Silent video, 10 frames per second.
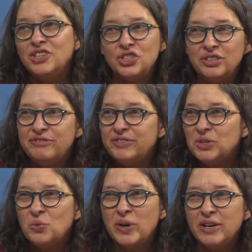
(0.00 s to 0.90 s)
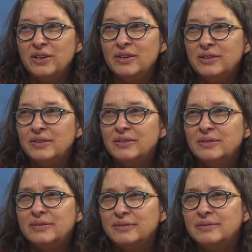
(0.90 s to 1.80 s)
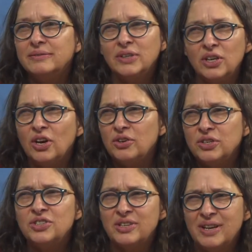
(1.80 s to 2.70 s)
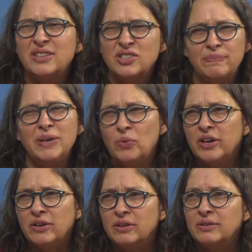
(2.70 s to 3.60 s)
it should feel weird. Right. You know, you should, it should be weird.